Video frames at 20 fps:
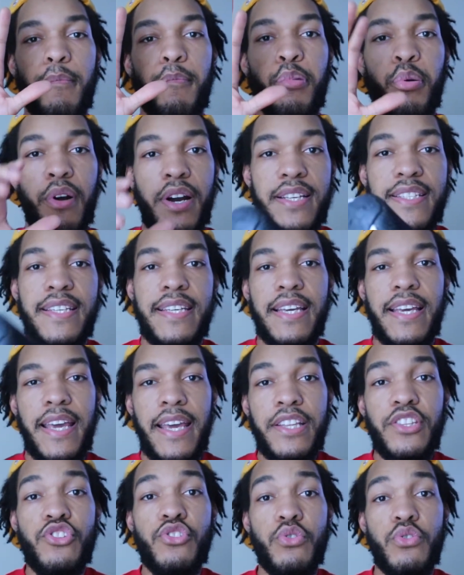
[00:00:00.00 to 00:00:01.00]
pressing
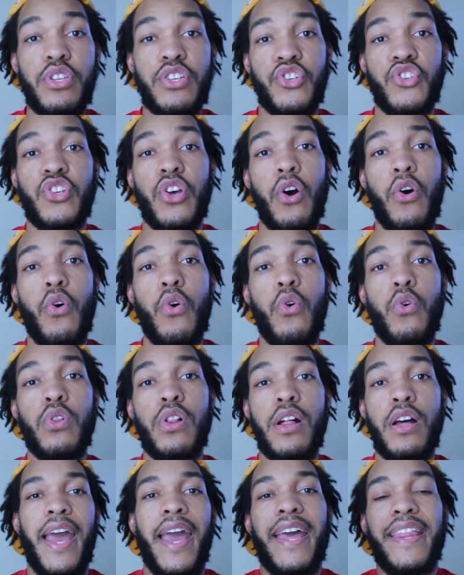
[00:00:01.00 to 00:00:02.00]
into the sole
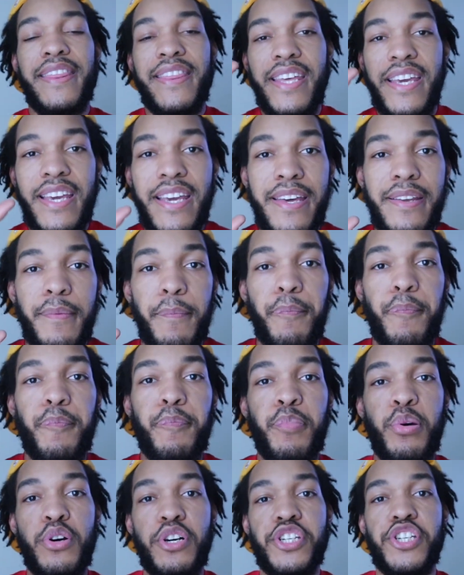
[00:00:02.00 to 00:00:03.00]
and then
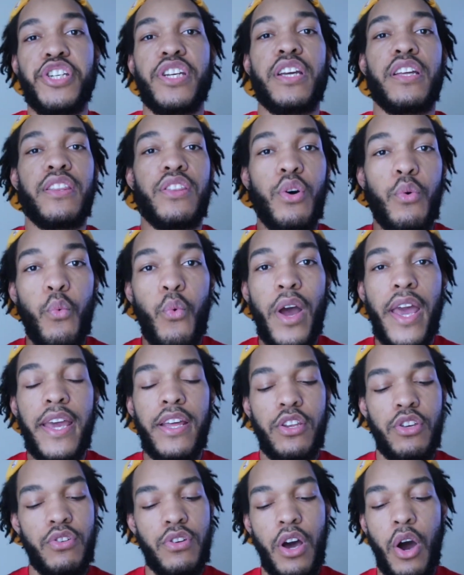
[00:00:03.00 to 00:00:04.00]
pushing the
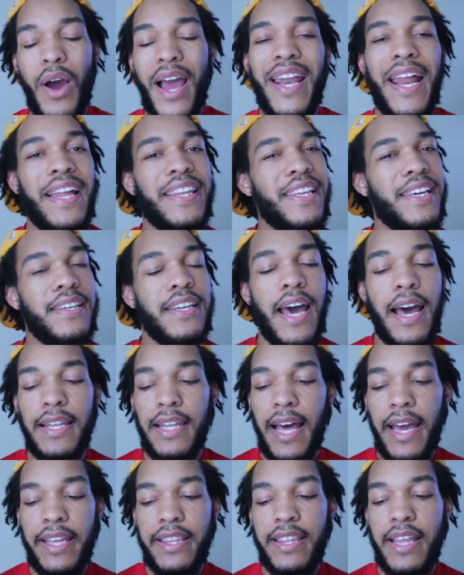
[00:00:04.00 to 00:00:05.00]
weight, you know, and I did not
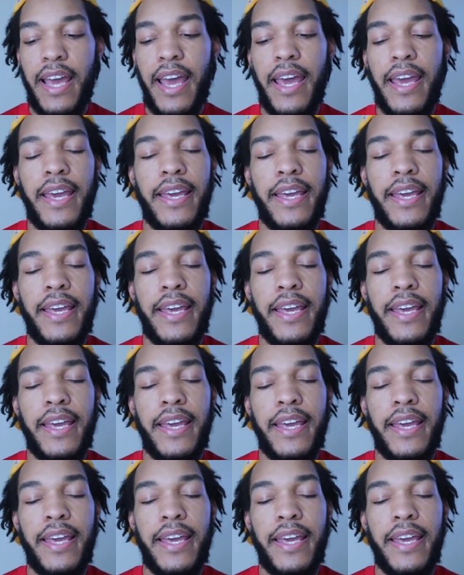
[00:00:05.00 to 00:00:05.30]
like that.